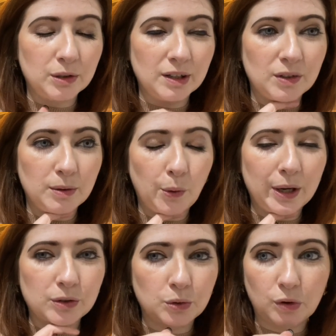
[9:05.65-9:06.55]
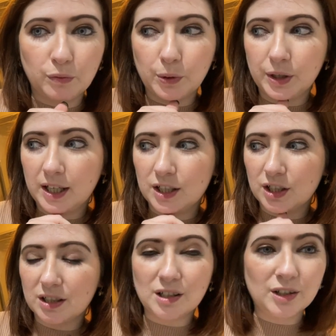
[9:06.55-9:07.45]
give you a quick tour of what the
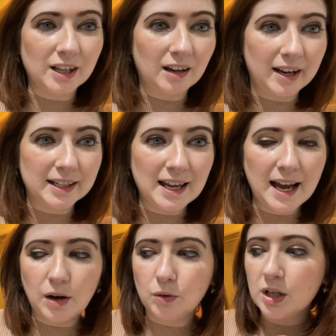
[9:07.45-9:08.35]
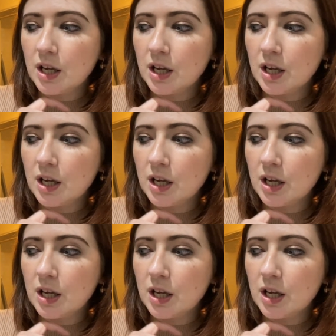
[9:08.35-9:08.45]
kitchen is looking like now.